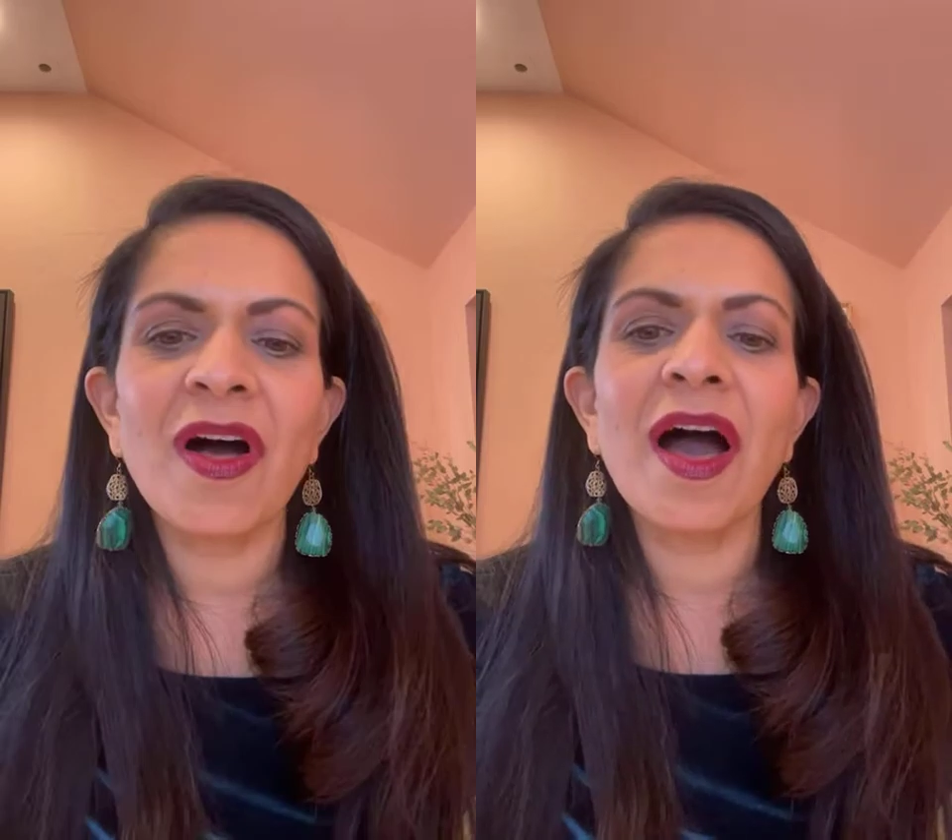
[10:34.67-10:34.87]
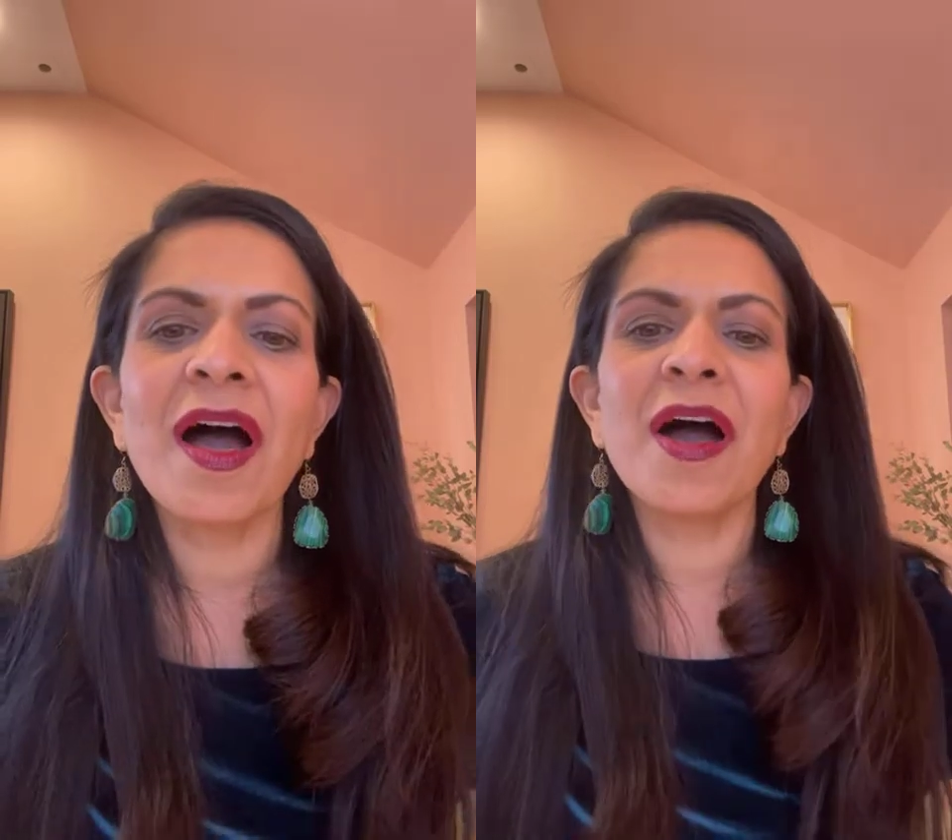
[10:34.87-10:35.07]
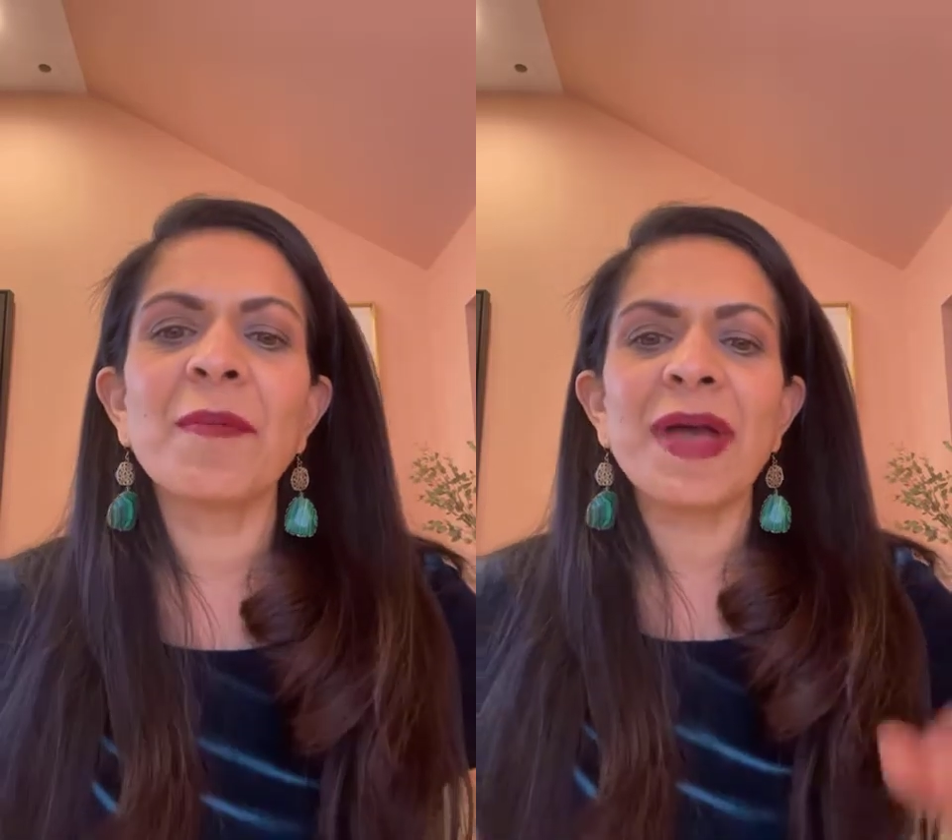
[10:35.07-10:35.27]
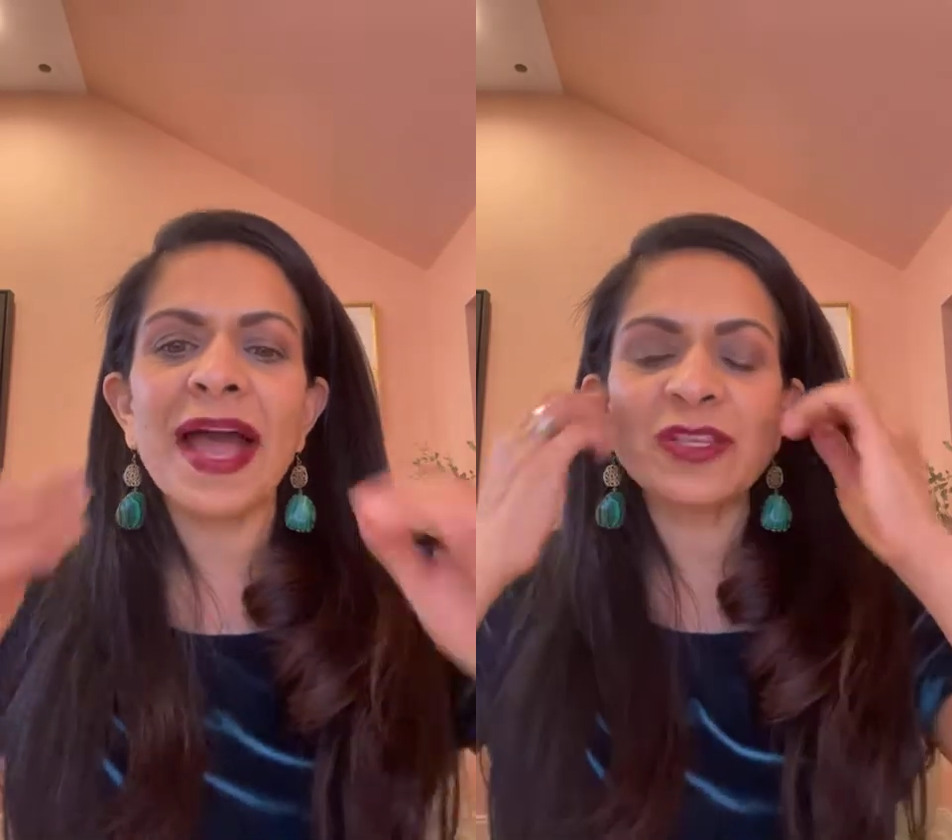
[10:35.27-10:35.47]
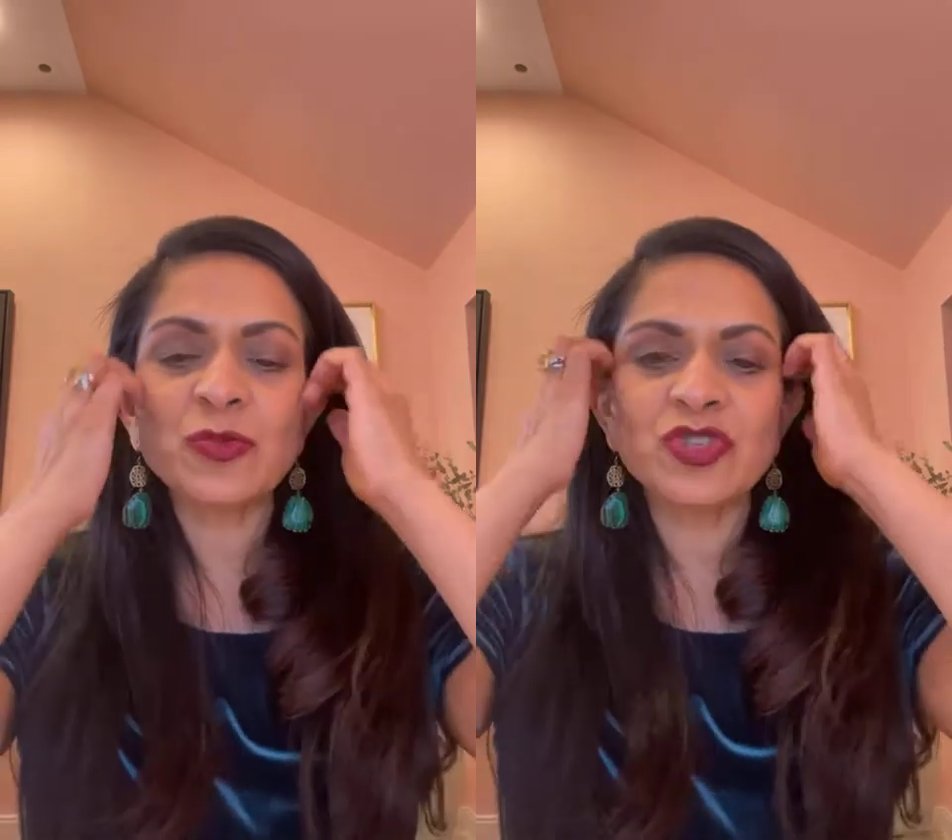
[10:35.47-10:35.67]

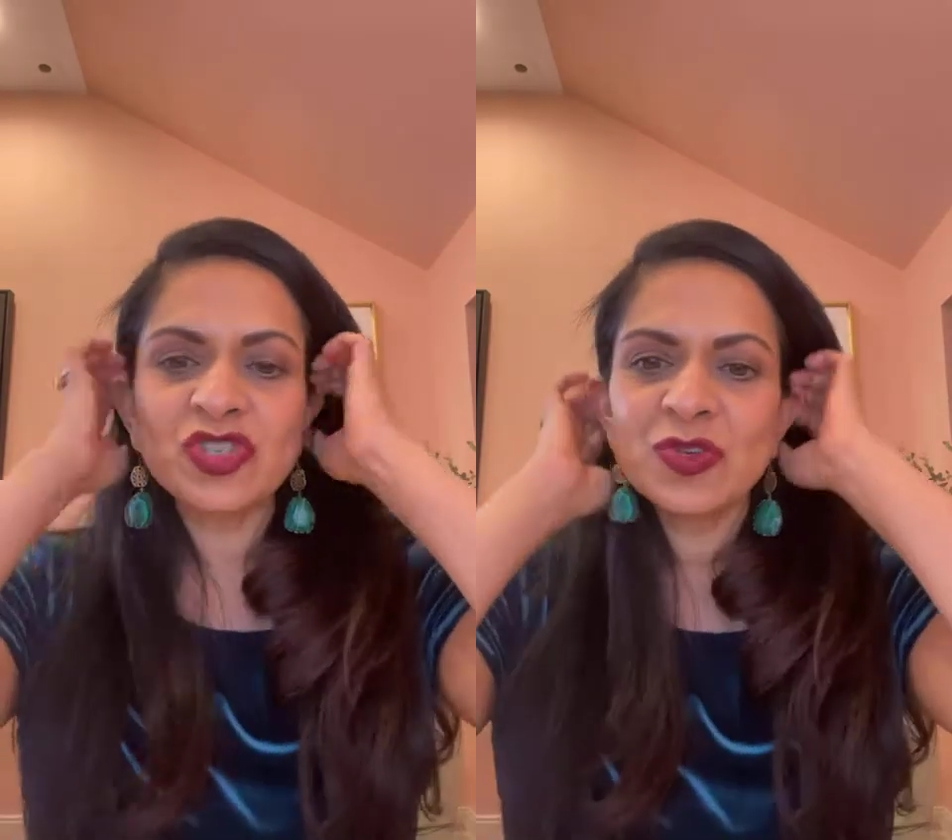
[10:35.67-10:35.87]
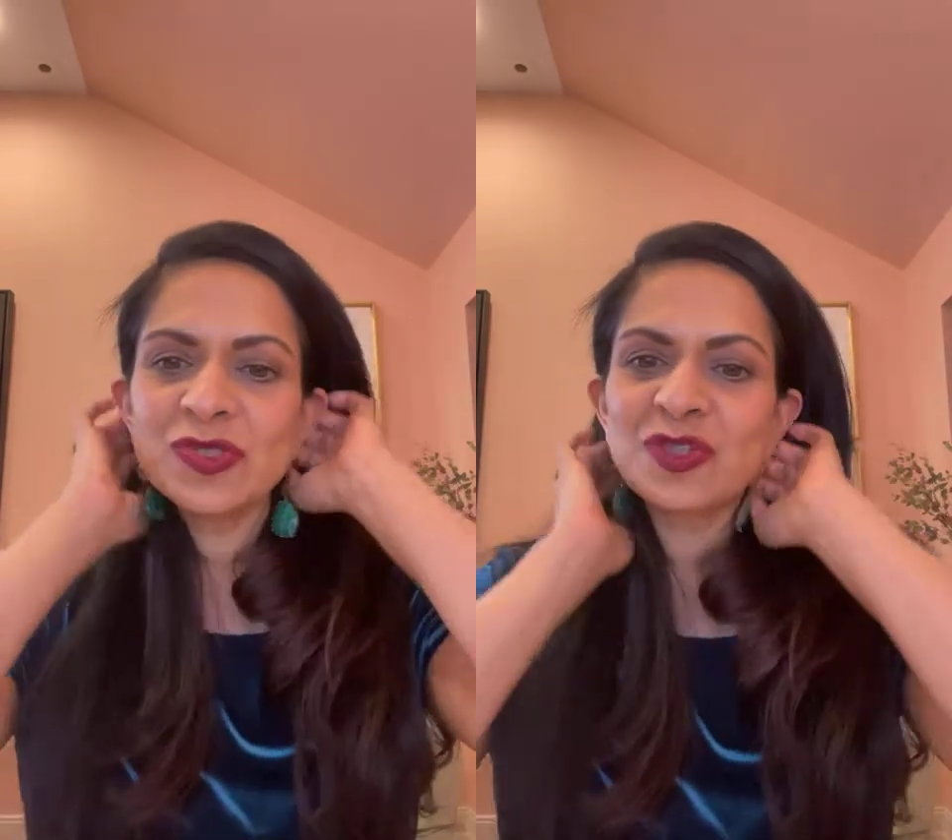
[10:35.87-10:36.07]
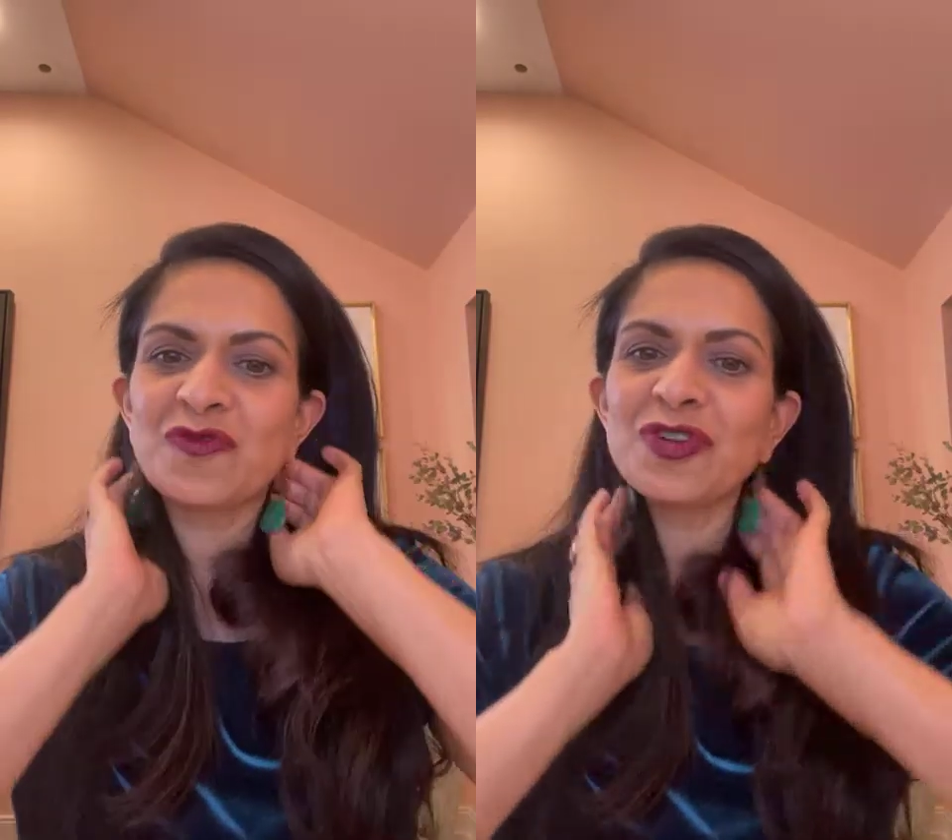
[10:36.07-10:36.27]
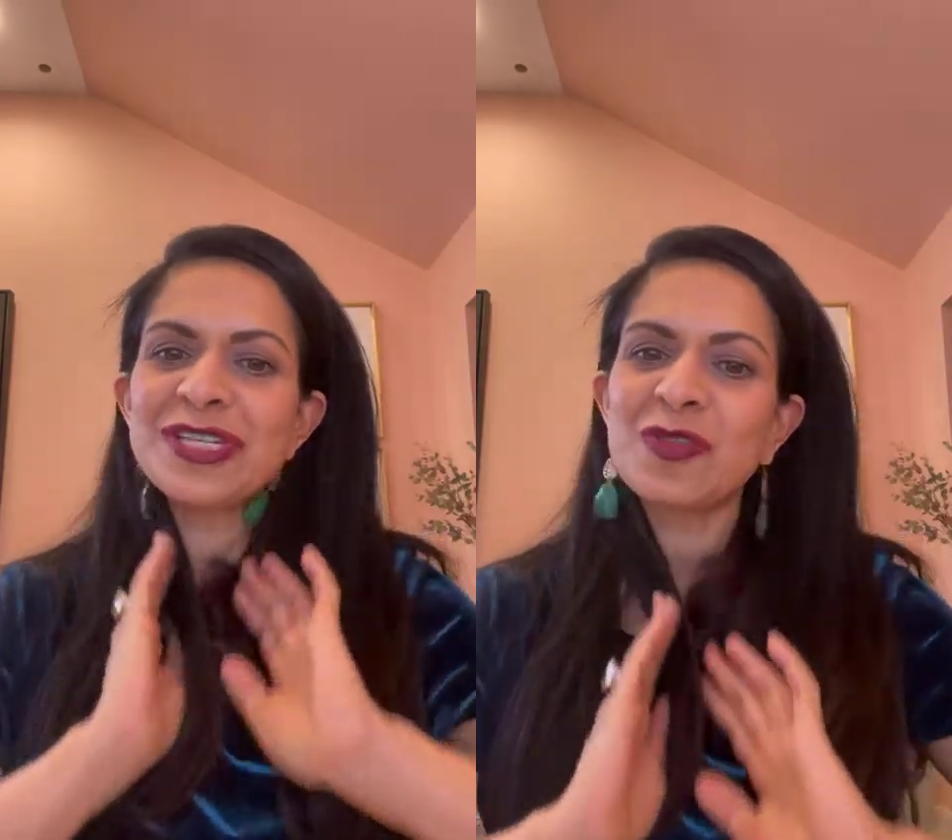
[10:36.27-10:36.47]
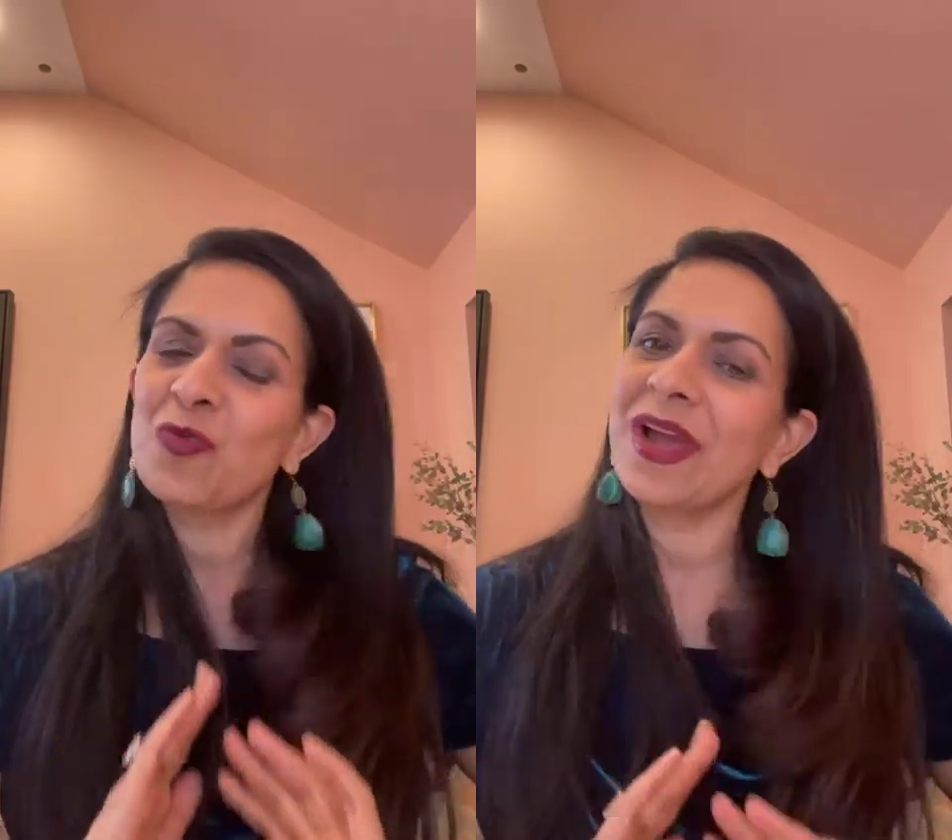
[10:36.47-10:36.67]
Ask what she uses for
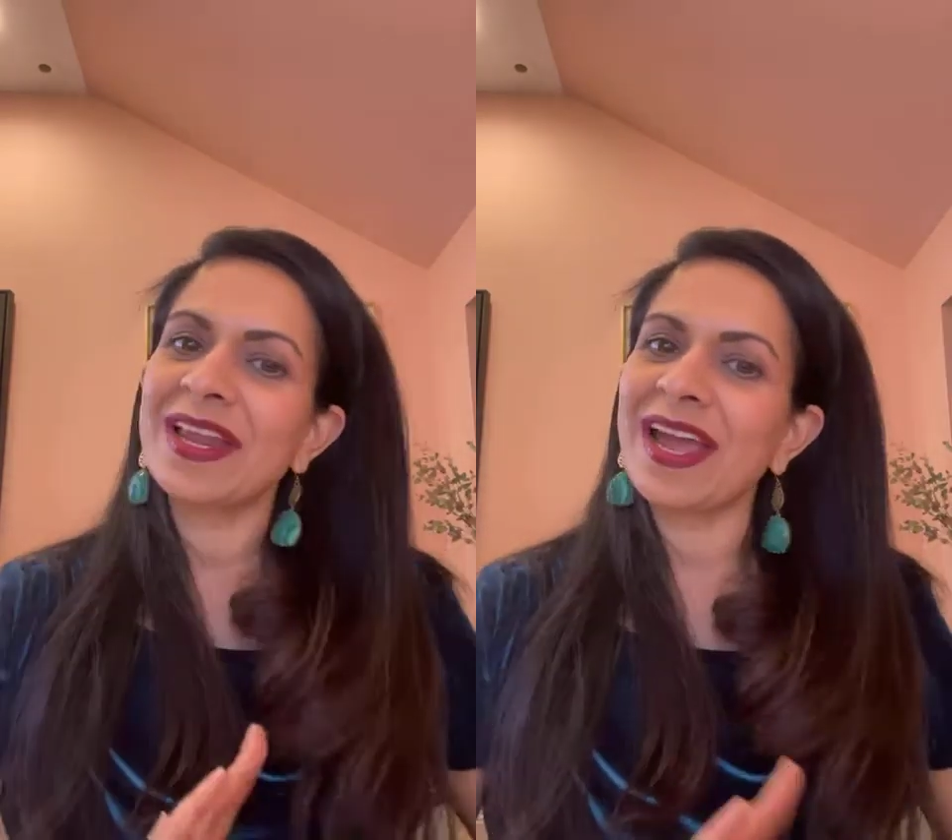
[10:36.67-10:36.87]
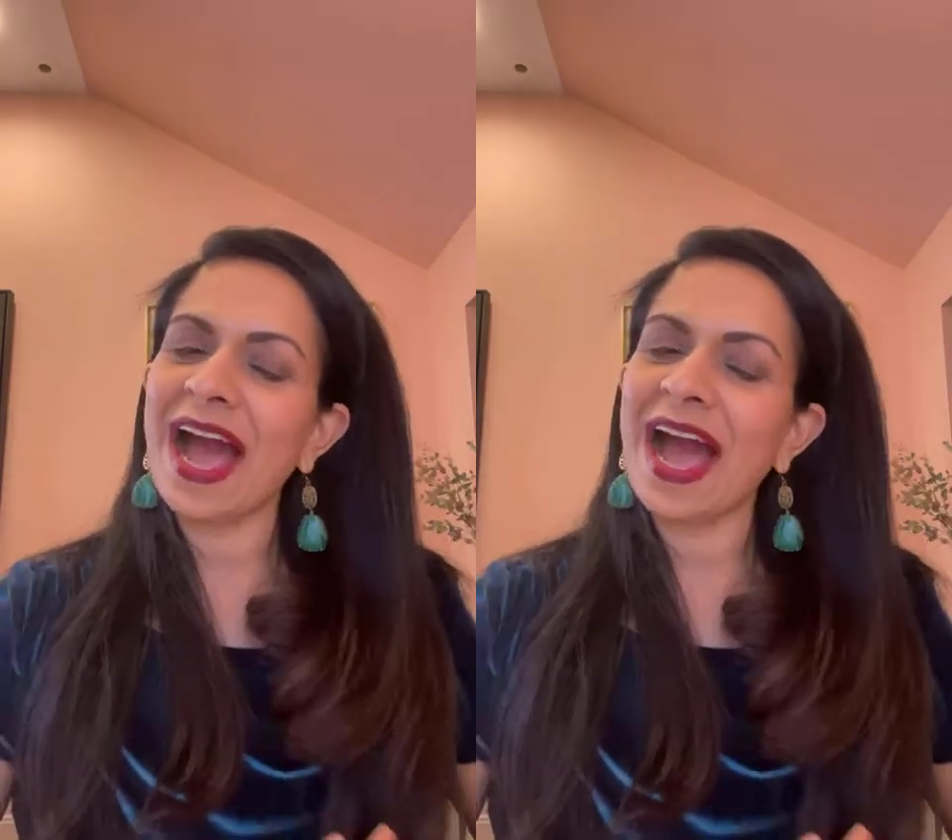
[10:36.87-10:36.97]
teeth whitening.